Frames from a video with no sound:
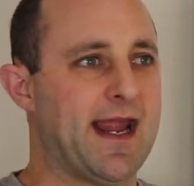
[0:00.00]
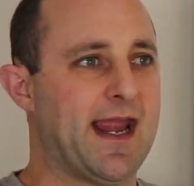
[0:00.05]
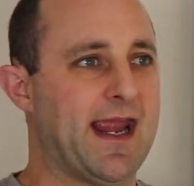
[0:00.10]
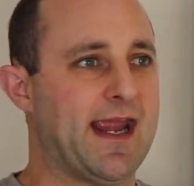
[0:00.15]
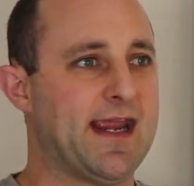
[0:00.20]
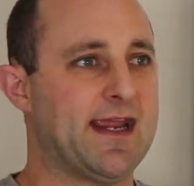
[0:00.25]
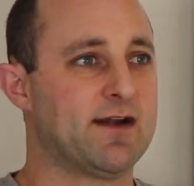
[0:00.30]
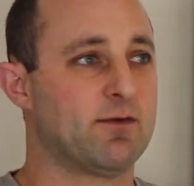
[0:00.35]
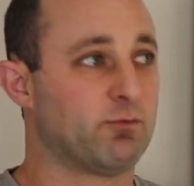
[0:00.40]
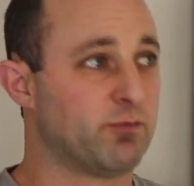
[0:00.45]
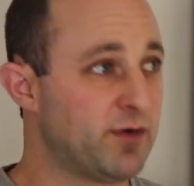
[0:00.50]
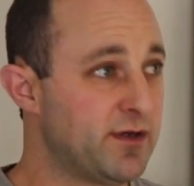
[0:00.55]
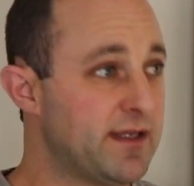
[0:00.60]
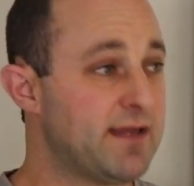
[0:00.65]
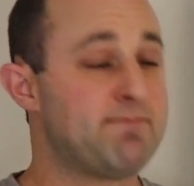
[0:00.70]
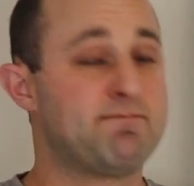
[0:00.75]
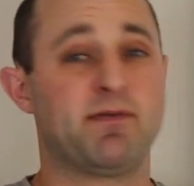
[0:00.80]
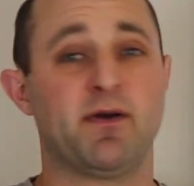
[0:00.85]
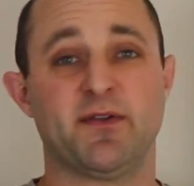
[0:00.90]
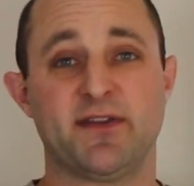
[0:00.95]
and
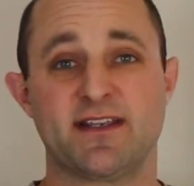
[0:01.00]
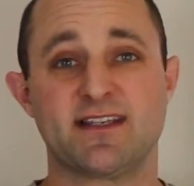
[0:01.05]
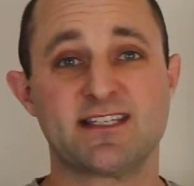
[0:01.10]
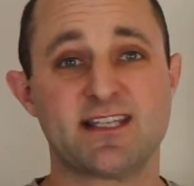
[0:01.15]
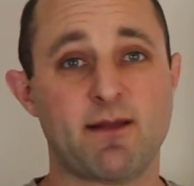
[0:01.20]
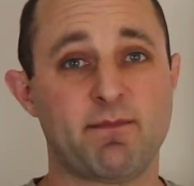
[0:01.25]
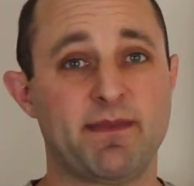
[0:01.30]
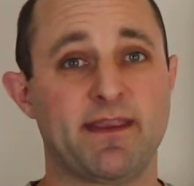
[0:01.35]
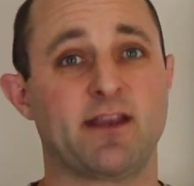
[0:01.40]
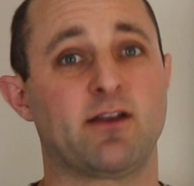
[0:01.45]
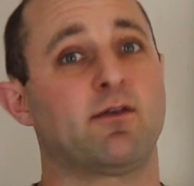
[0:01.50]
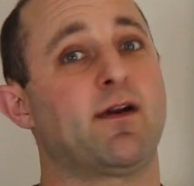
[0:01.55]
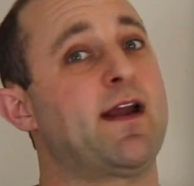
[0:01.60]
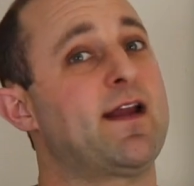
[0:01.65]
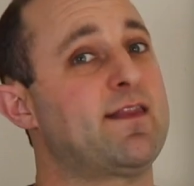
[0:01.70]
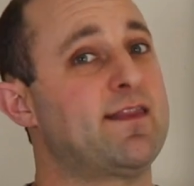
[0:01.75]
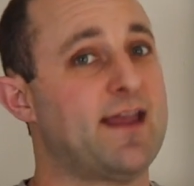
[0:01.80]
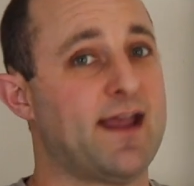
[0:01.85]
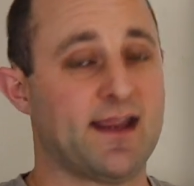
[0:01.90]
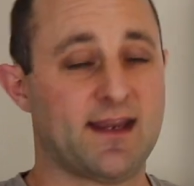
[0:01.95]
really building something
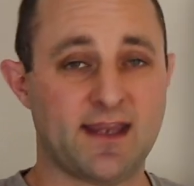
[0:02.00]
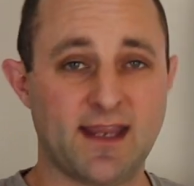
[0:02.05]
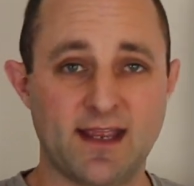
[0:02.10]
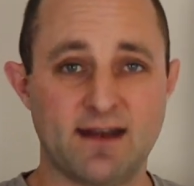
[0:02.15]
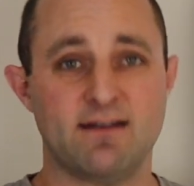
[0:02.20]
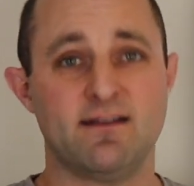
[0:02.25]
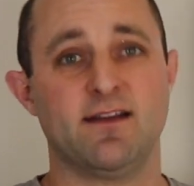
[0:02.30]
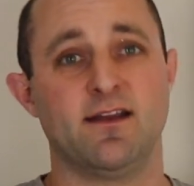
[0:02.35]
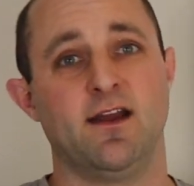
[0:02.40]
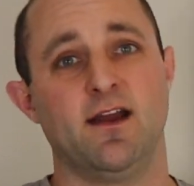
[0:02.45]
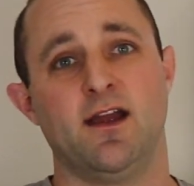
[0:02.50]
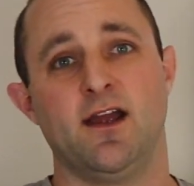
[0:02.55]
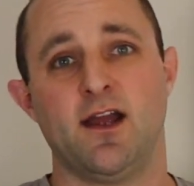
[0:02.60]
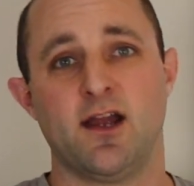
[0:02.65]
great that can